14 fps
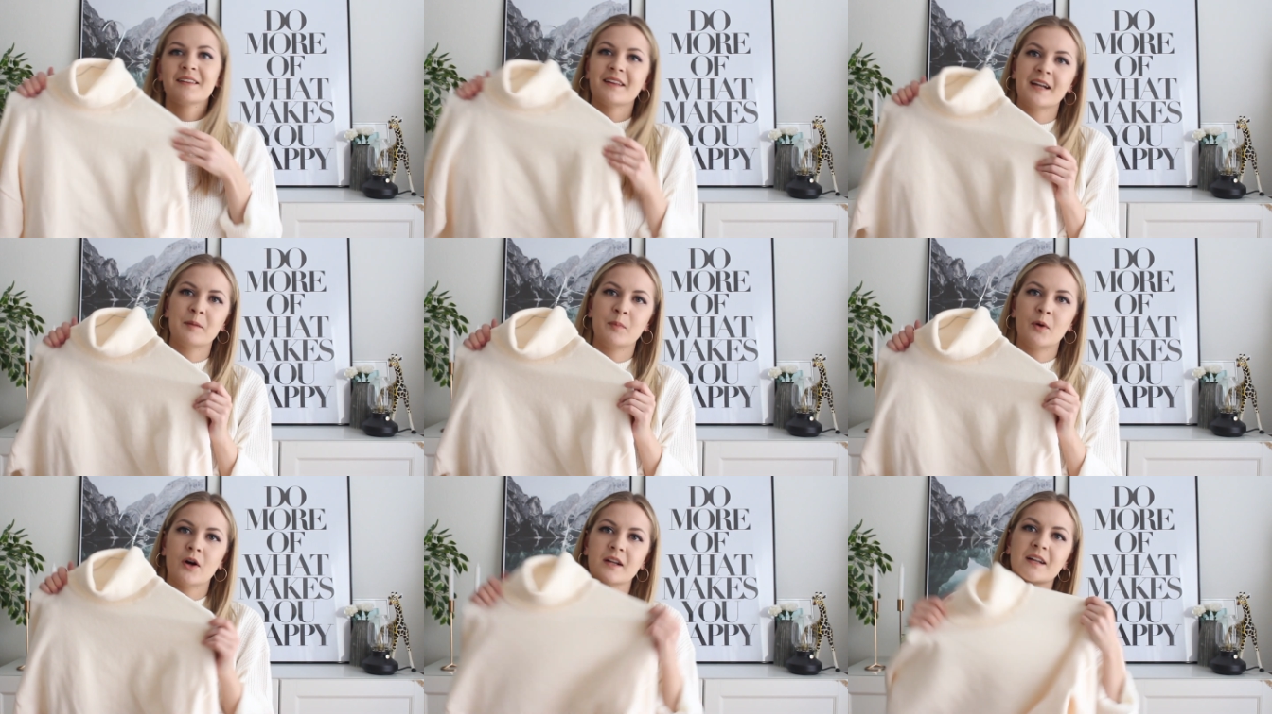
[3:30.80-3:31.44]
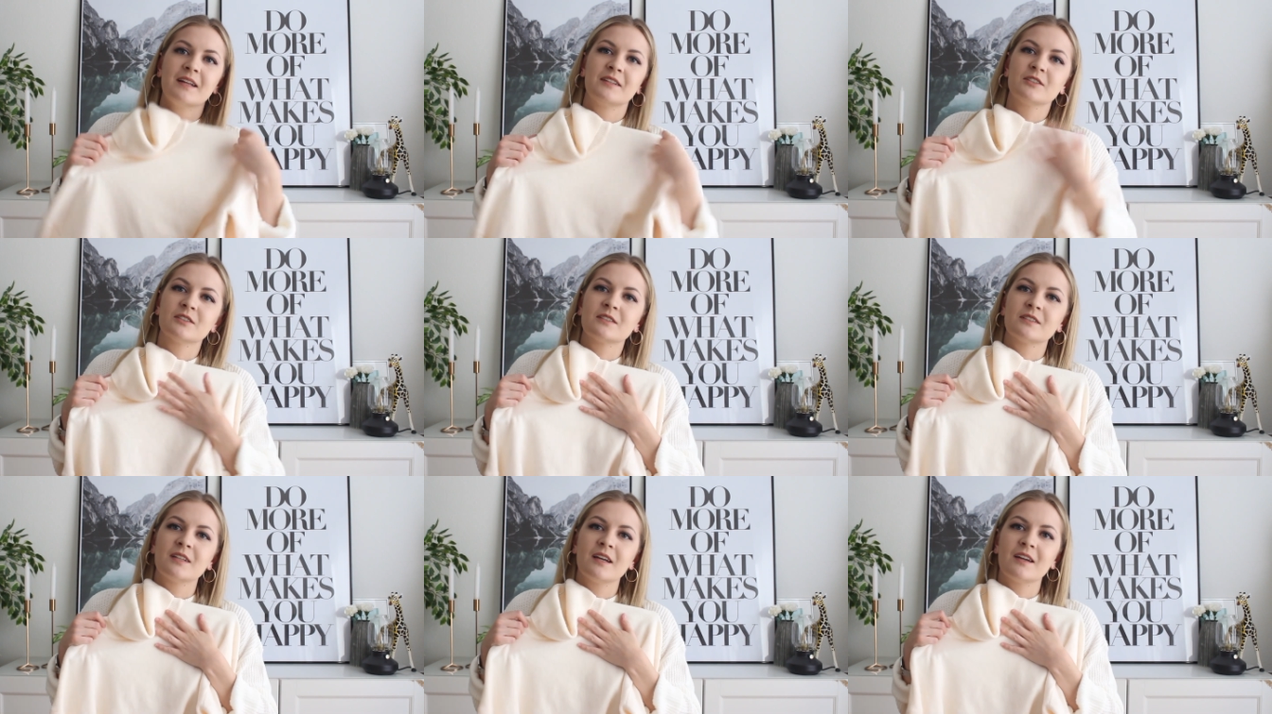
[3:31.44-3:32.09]
that I bought it. And
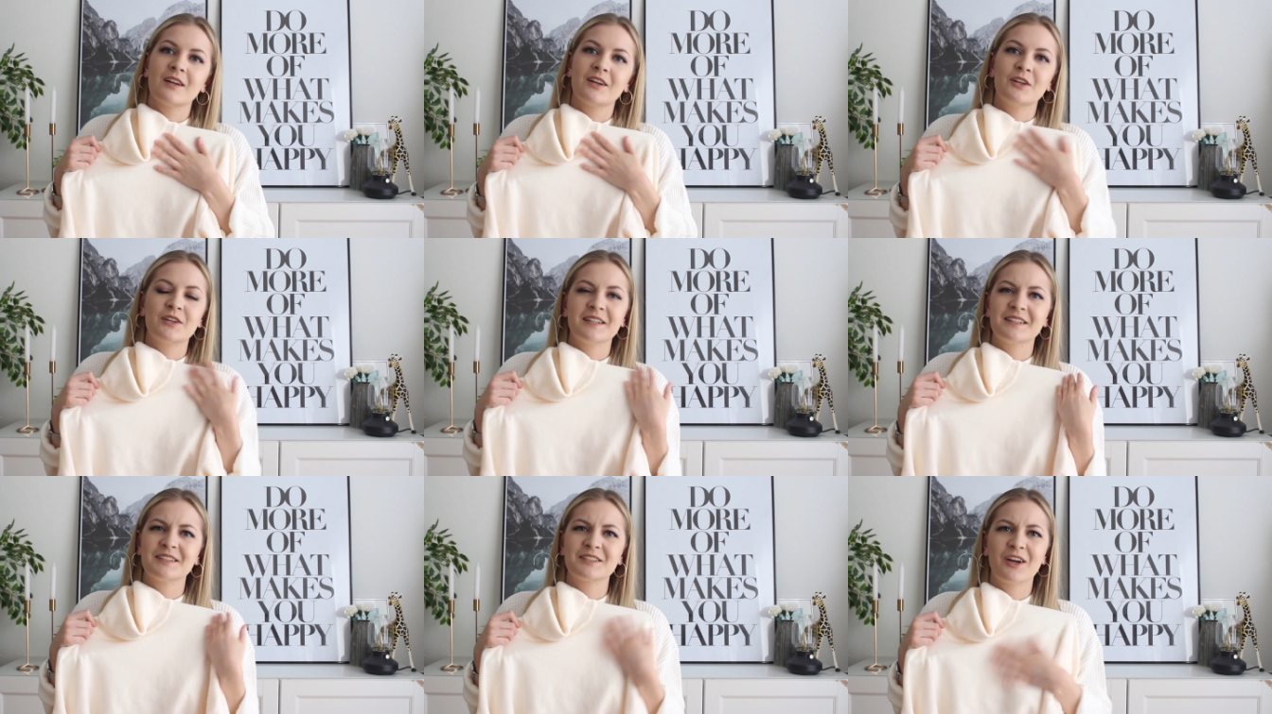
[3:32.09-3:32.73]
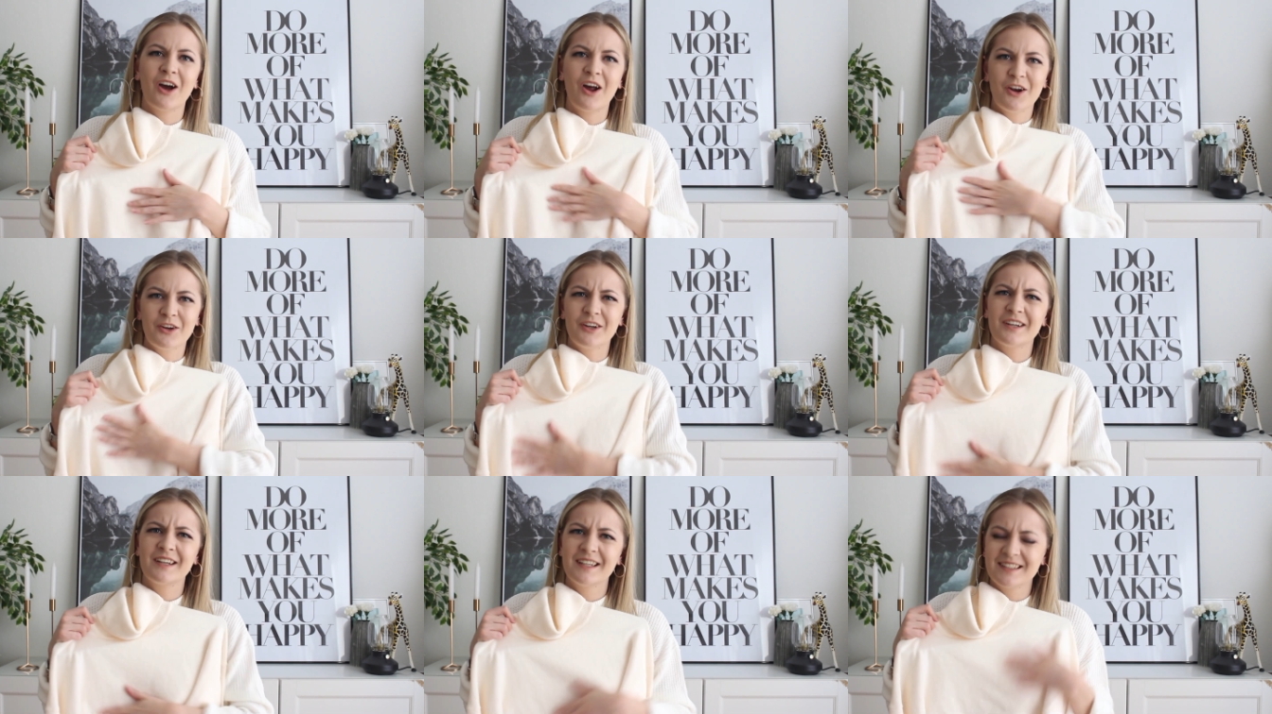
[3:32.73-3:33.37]
just look at this
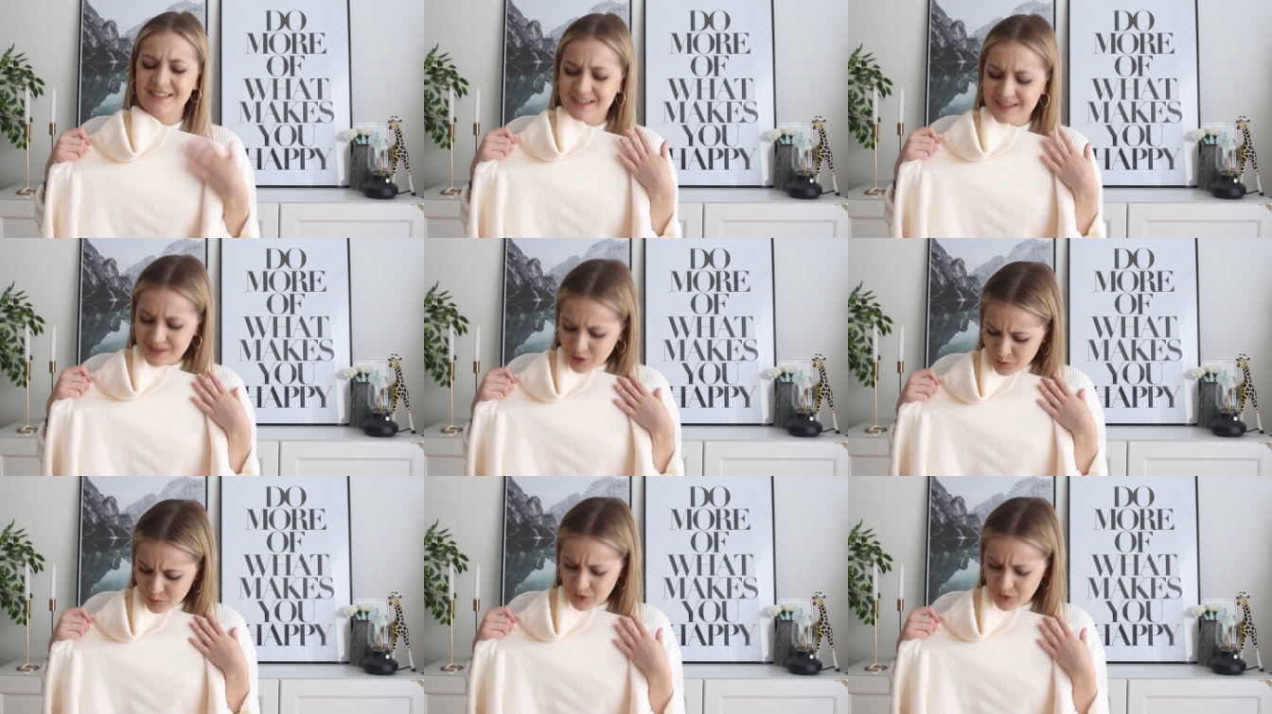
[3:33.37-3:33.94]
color. It's so